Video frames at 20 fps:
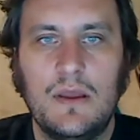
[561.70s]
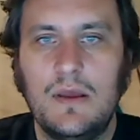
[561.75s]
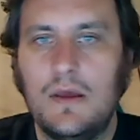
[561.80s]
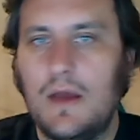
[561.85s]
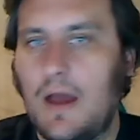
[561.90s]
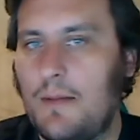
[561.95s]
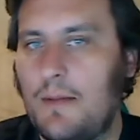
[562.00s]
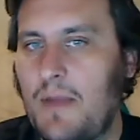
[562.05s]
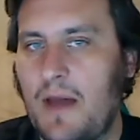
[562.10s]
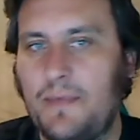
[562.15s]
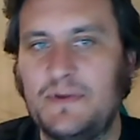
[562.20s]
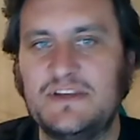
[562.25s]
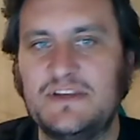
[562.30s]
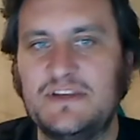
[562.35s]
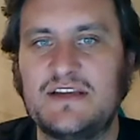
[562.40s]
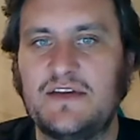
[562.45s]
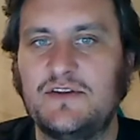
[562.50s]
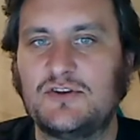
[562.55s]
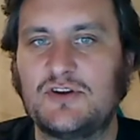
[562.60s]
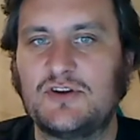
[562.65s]
I'm happy to
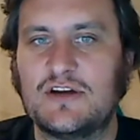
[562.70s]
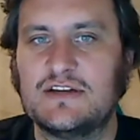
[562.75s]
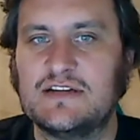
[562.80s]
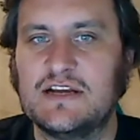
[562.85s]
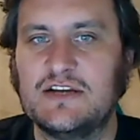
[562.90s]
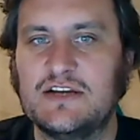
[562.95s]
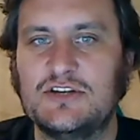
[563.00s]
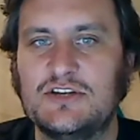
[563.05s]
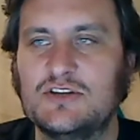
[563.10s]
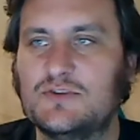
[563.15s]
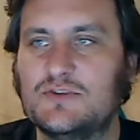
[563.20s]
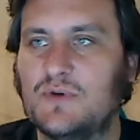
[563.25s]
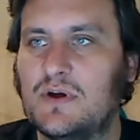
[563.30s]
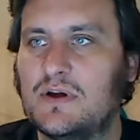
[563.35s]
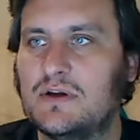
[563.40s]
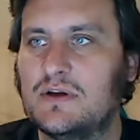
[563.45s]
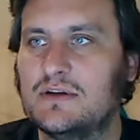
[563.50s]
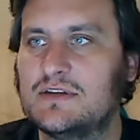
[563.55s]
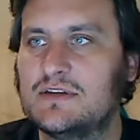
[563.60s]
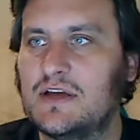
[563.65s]
take the translations one
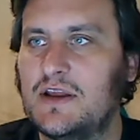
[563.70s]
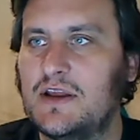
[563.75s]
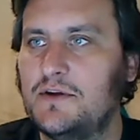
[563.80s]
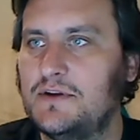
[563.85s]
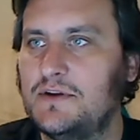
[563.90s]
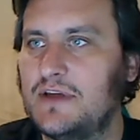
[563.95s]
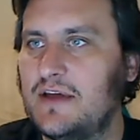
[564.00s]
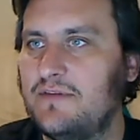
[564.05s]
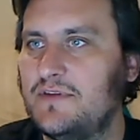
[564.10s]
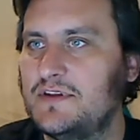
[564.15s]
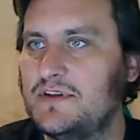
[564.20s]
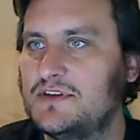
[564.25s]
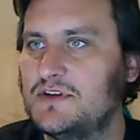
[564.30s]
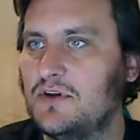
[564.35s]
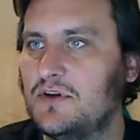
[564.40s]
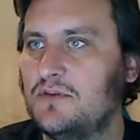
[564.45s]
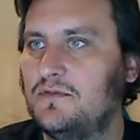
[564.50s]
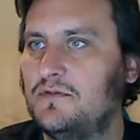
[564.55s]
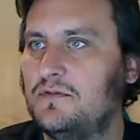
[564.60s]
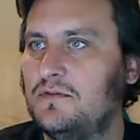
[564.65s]
because I know David's
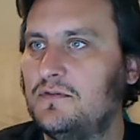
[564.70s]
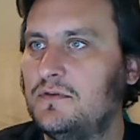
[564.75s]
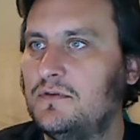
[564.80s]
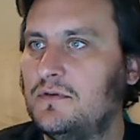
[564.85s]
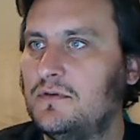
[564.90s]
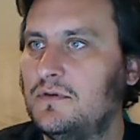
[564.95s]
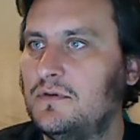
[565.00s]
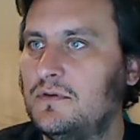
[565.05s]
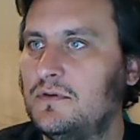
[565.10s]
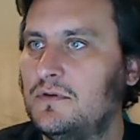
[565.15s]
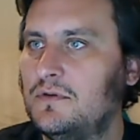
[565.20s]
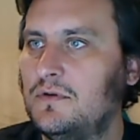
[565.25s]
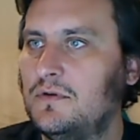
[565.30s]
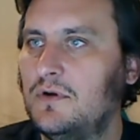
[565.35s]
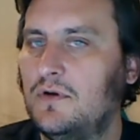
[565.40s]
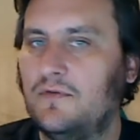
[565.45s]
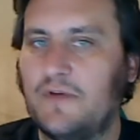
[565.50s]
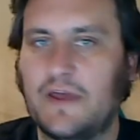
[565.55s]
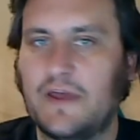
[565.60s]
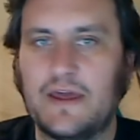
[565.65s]
off
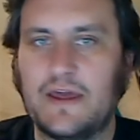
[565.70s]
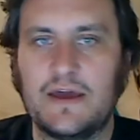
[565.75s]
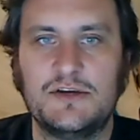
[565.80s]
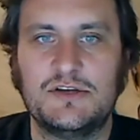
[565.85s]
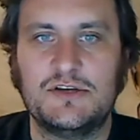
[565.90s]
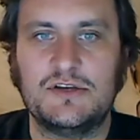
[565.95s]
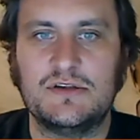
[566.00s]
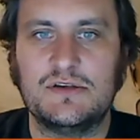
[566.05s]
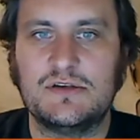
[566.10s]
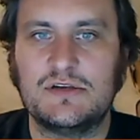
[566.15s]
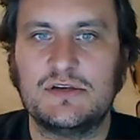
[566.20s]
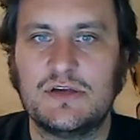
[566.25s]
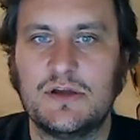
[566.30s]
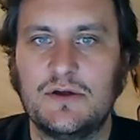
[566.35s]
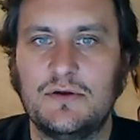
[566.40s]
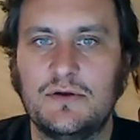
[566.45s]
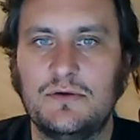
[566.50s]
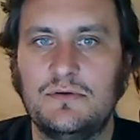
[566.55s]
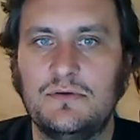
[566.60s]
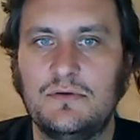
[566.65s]
on vacation,
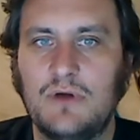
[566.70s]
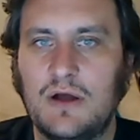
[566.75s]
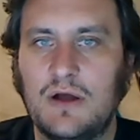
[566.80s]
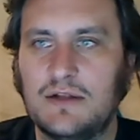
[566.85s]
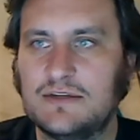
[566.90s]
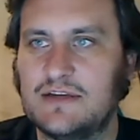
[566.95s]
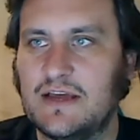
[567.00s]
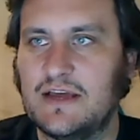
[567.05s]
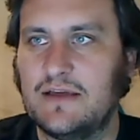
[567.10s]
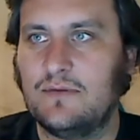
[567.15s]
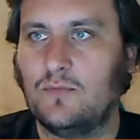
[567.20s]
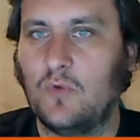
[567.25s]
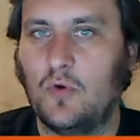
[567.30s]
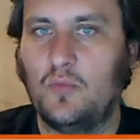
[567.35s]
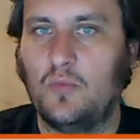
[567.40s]
so I'll take what